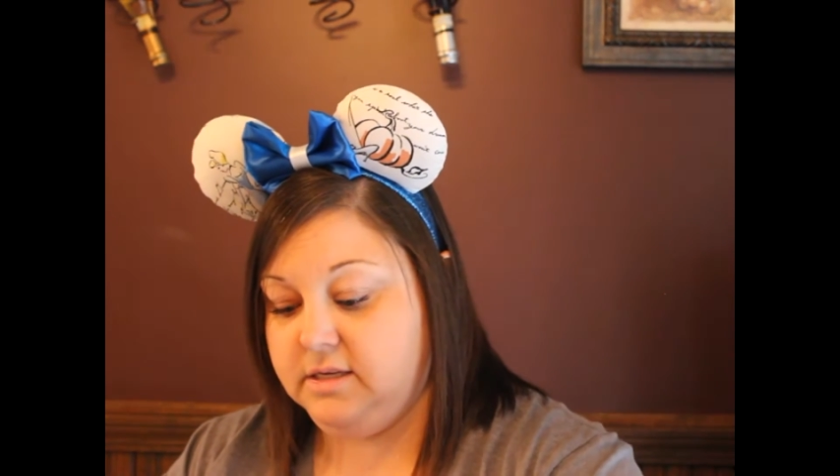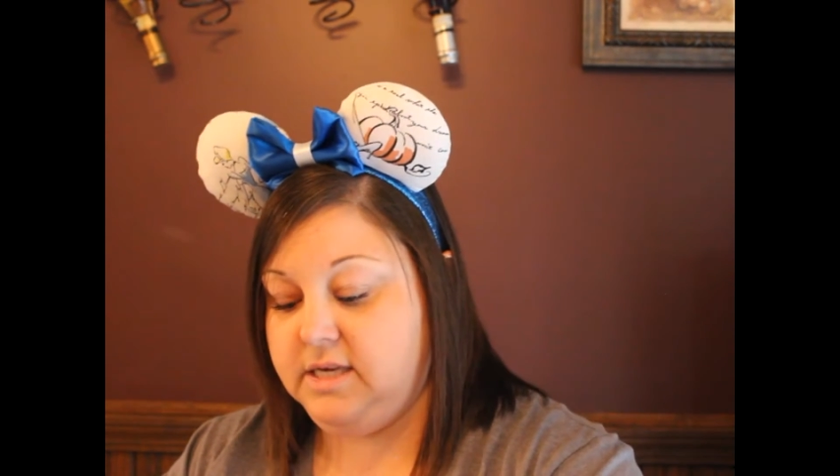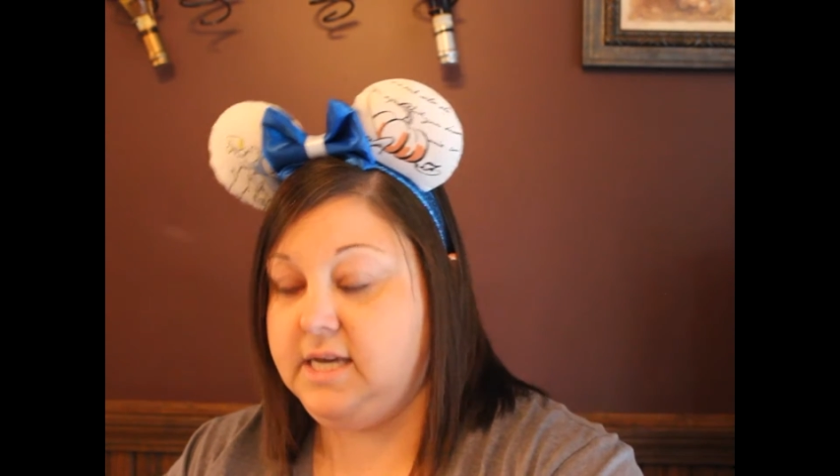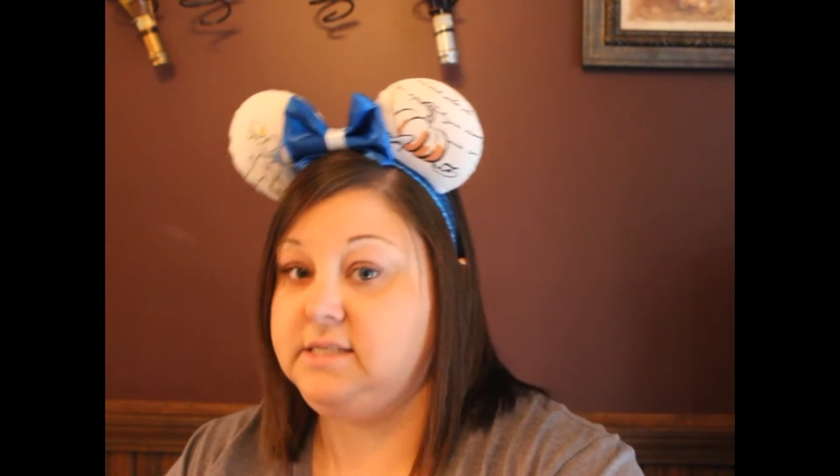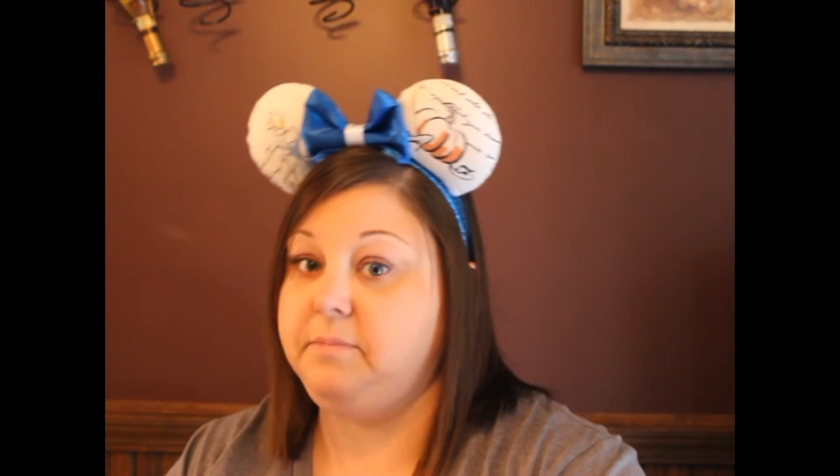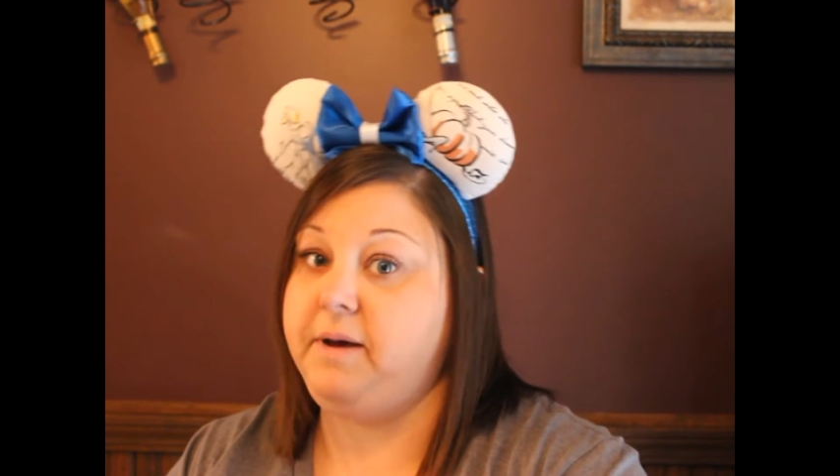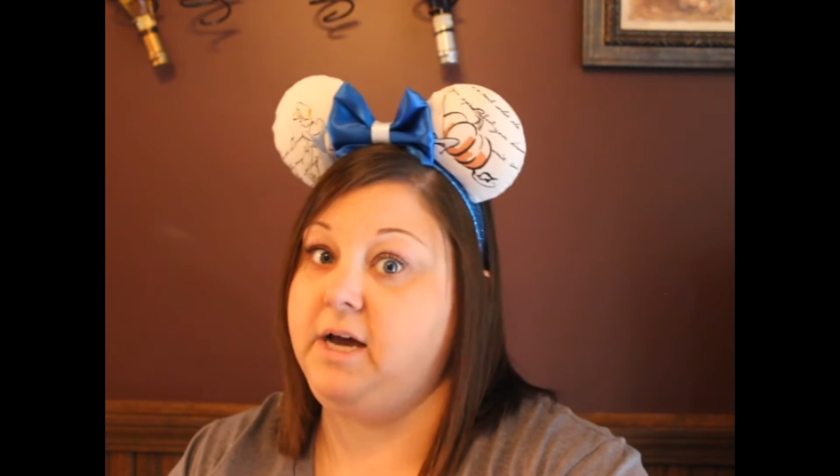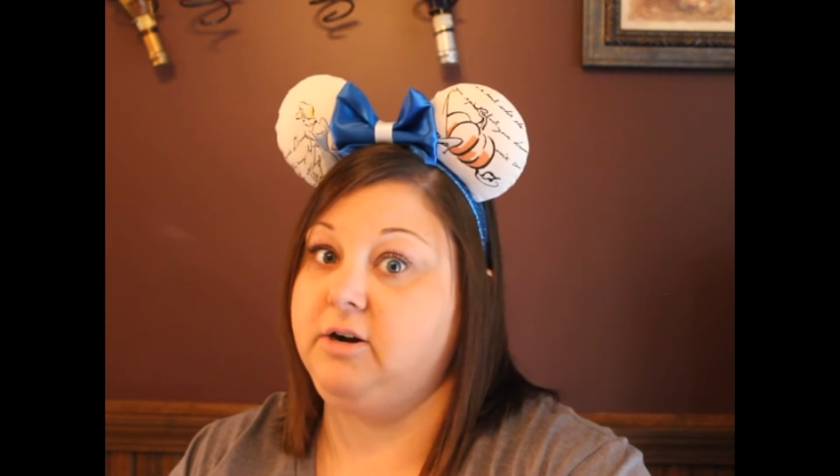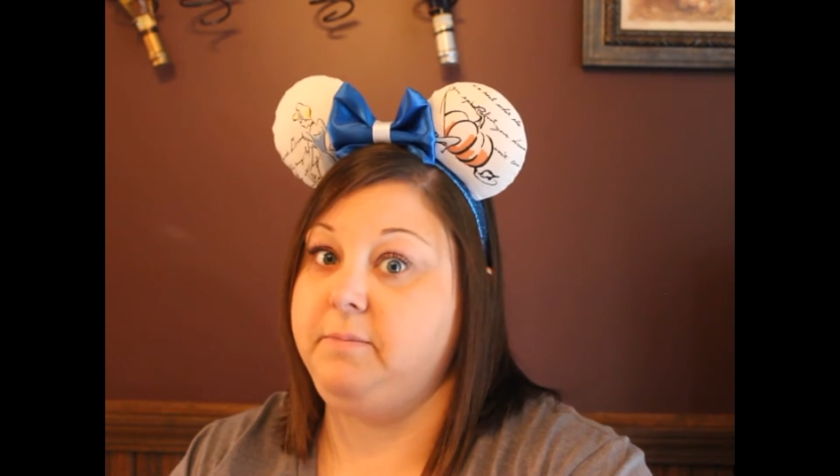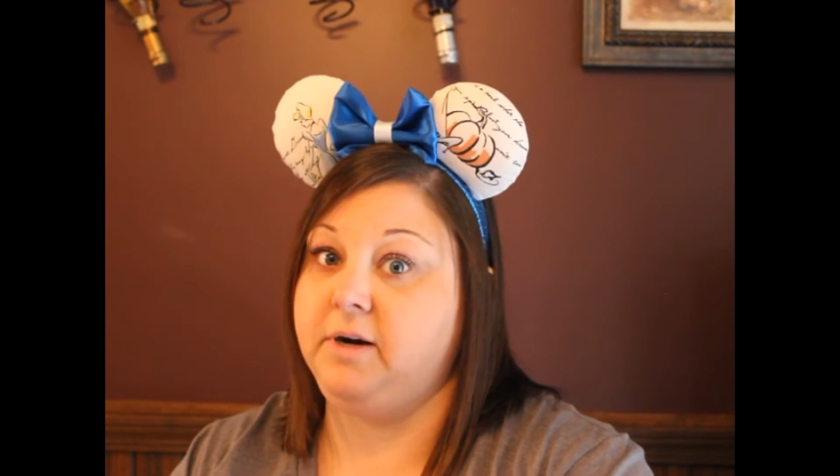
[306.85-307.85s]
He has a
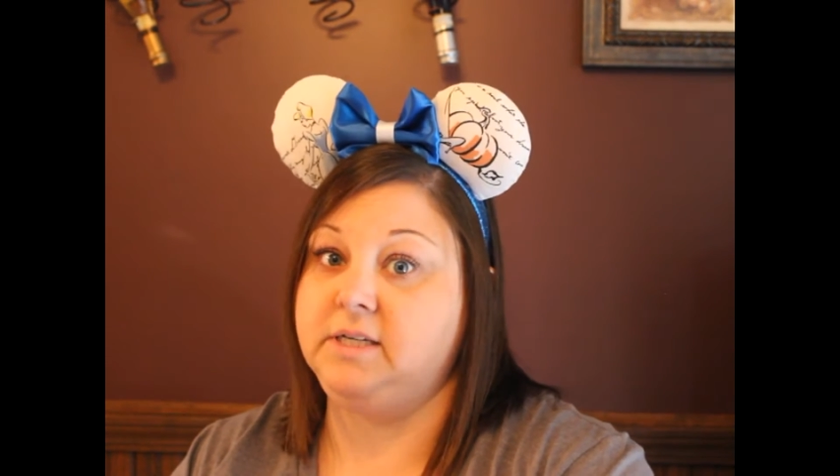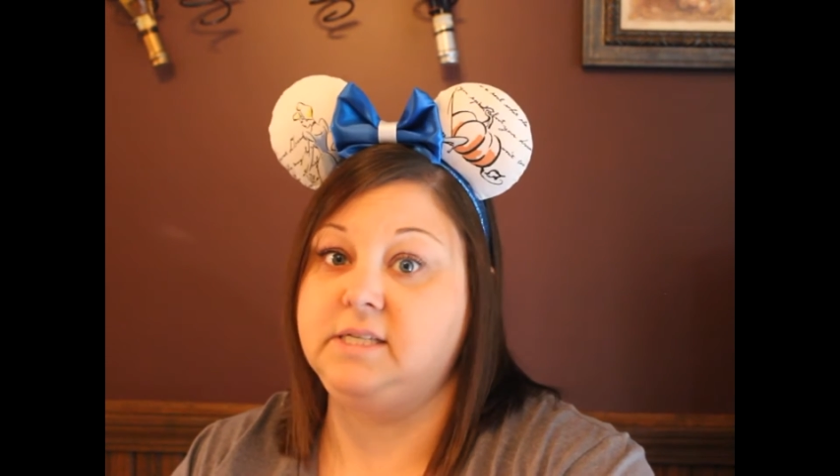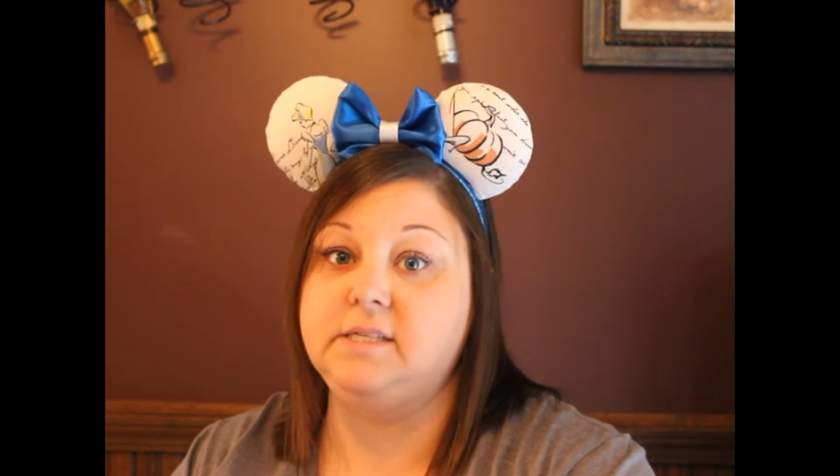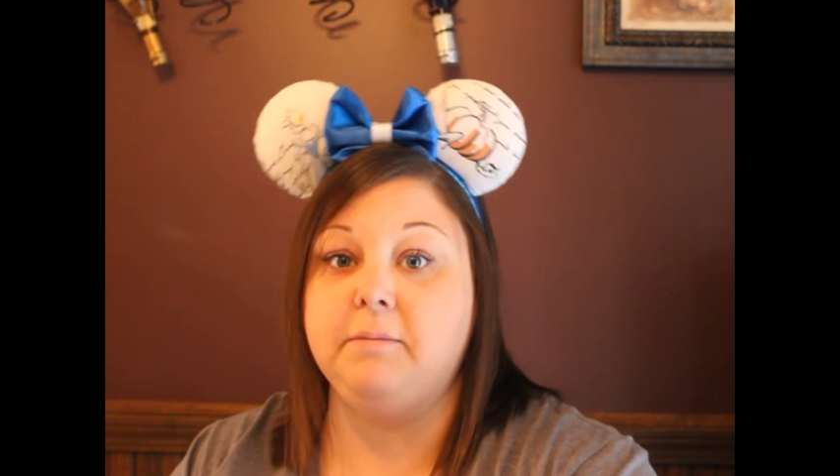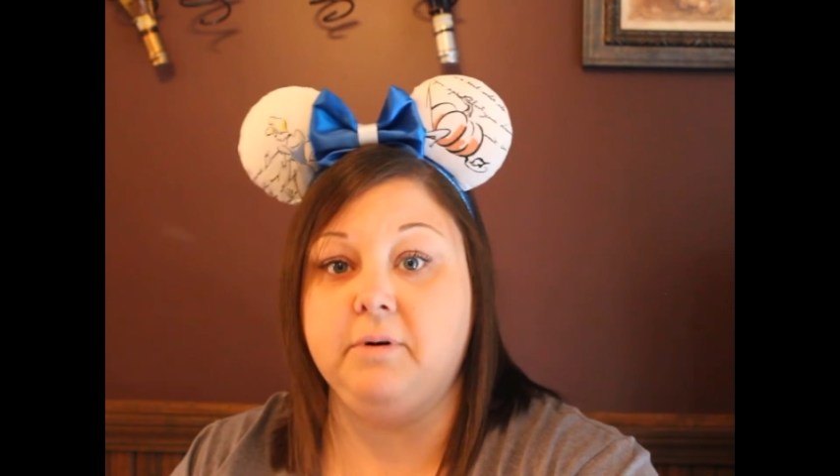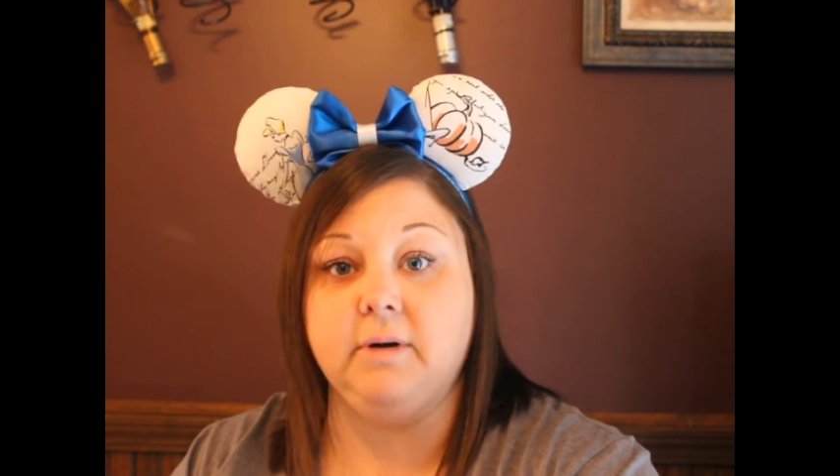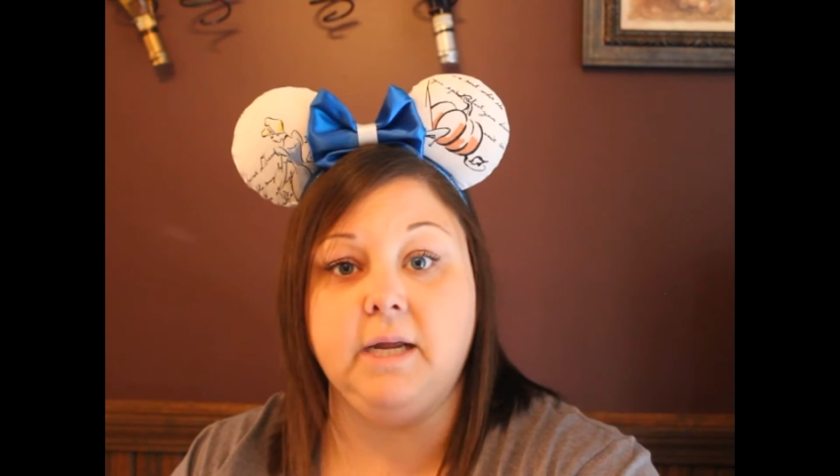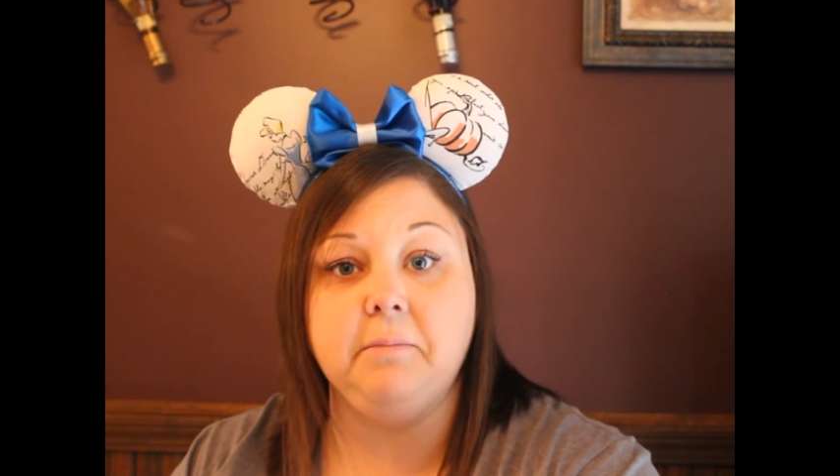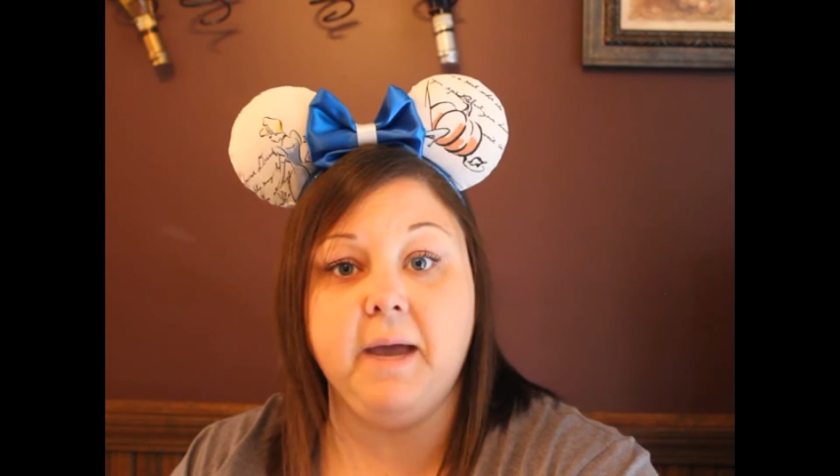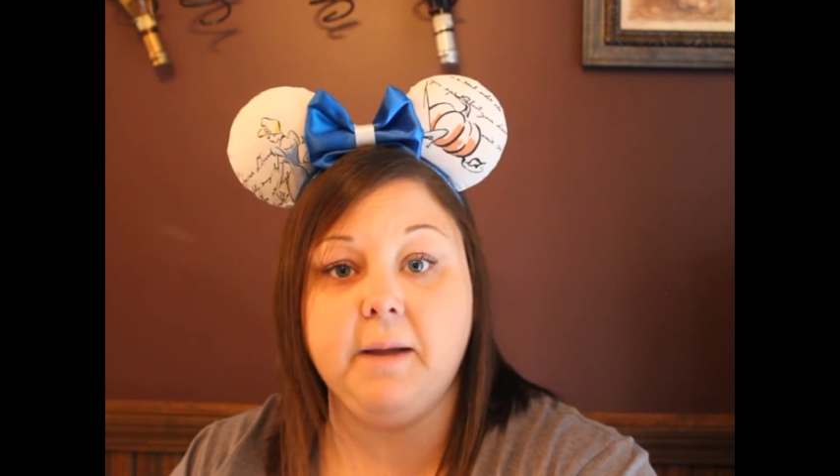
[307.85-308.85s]
Pottery Barn
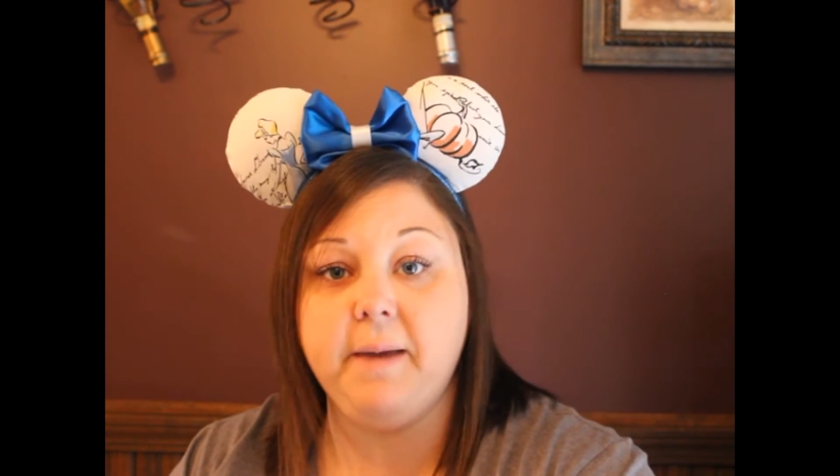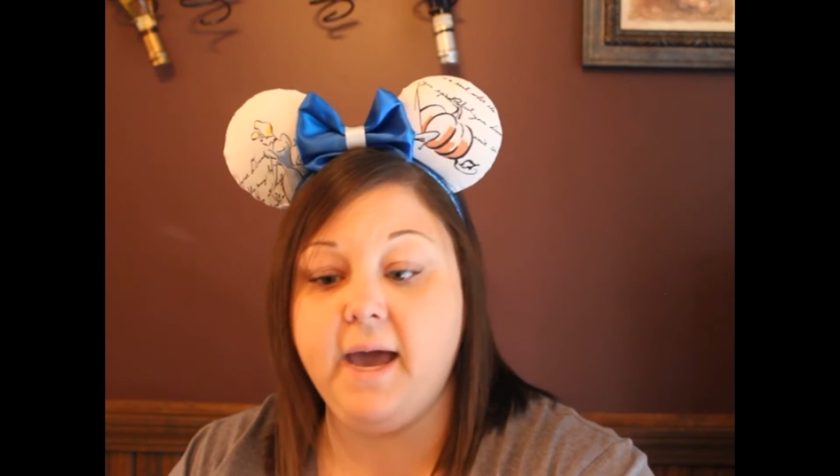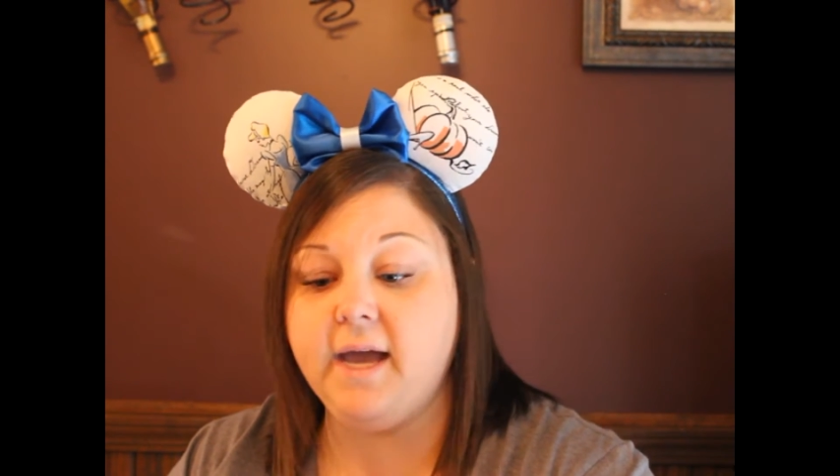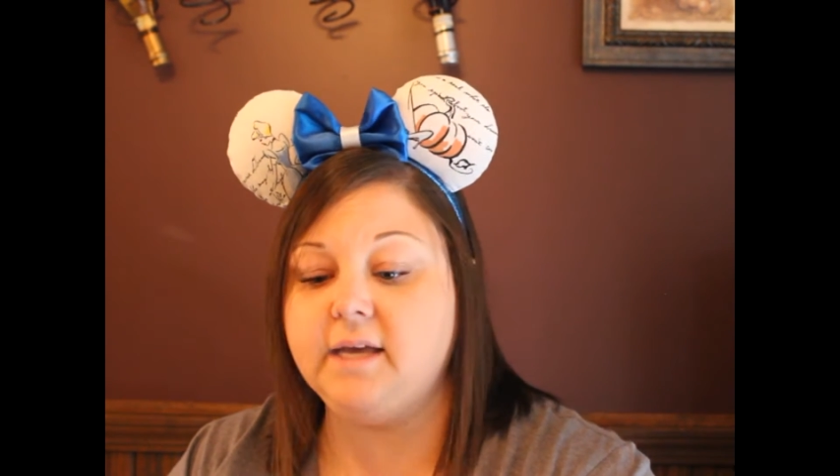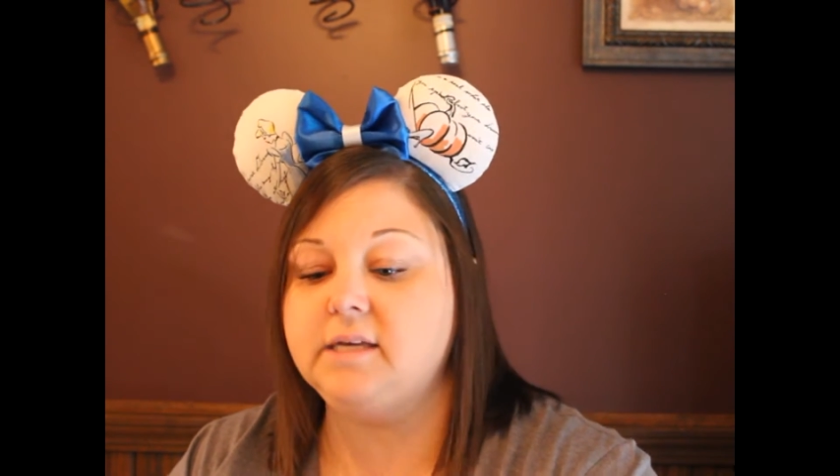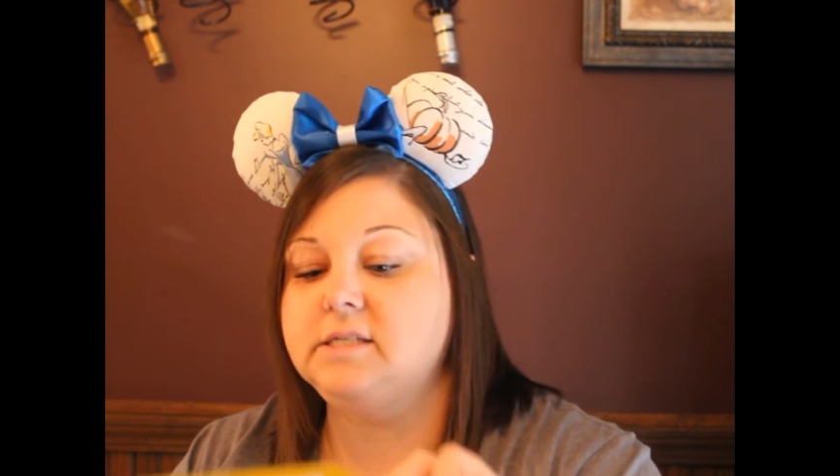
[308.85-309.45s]
submarine backpack,